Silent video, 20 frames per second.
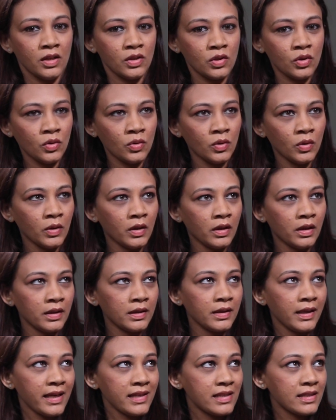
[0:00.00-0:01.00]
So
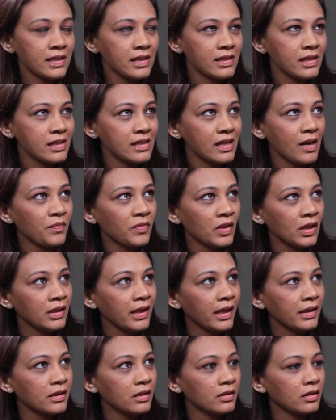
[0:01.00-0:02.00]
yes, this is something
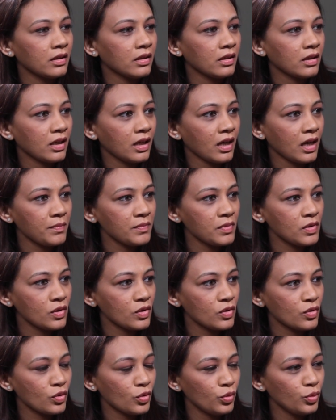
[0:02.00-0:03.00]
that
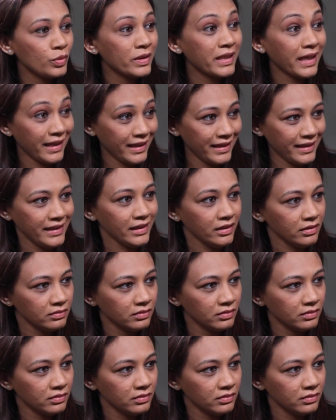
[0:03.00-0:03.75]
comes through daily.